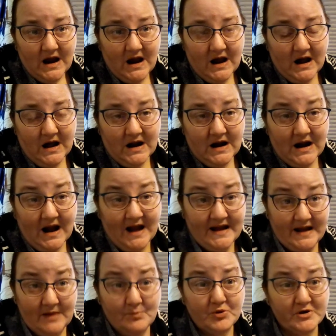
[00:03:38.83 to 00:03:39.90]
I
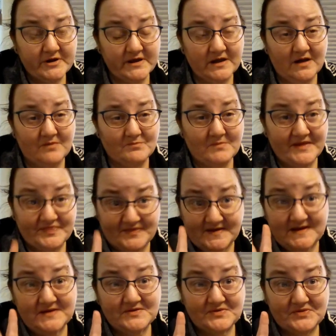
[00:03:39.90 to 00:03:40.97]
am putting up my
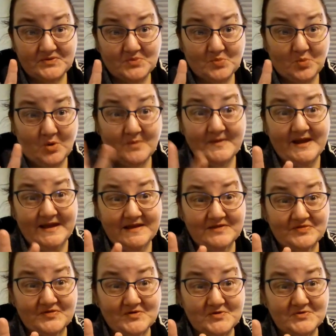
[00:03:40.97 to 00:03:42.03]
things we're making
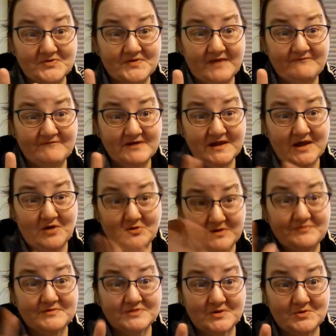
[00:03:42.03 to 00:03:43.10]
Thursday video,
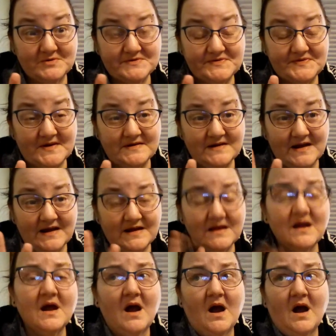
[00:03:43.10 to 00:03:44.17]
even though it's Sunday.
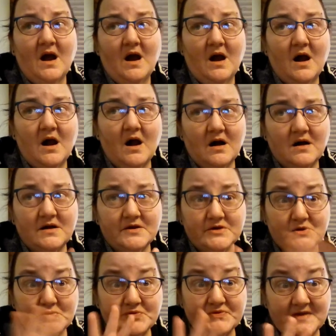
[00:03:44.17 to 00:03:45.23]

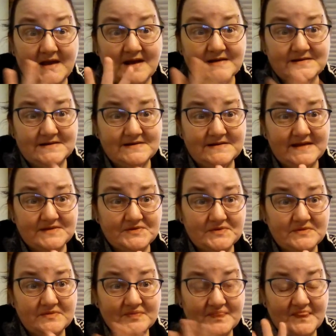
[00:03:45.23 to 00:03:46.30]
You'll see I did get
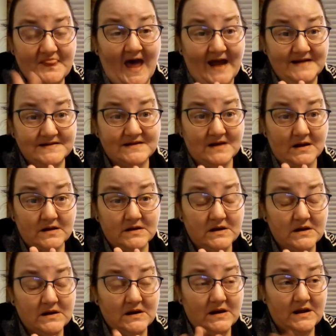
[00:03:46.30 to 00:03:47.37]
that done,
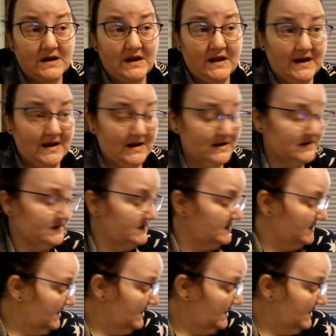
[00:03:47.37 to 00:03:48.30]
and